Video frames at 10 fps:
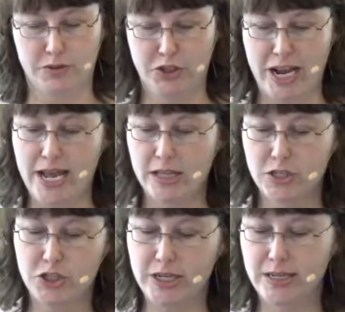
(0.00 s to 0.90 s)

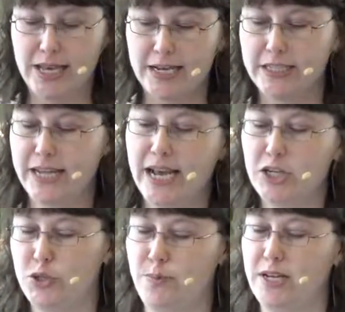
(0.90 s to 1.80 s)
challenging that
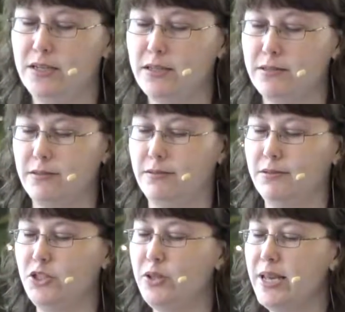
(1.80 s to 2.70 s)
attachment
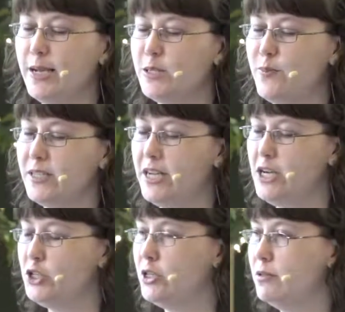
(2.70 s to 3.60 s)
to the
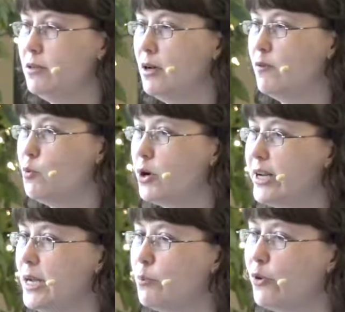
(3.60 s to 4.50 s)
expectation of a
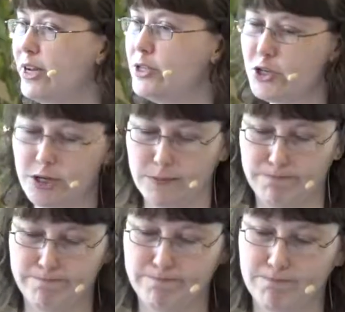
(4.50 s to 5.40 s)
working
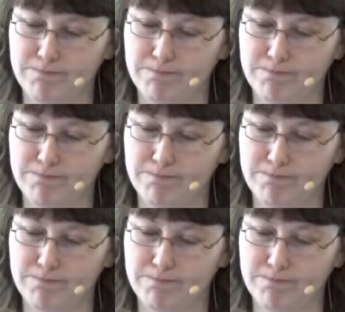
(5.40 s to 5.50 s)
printer.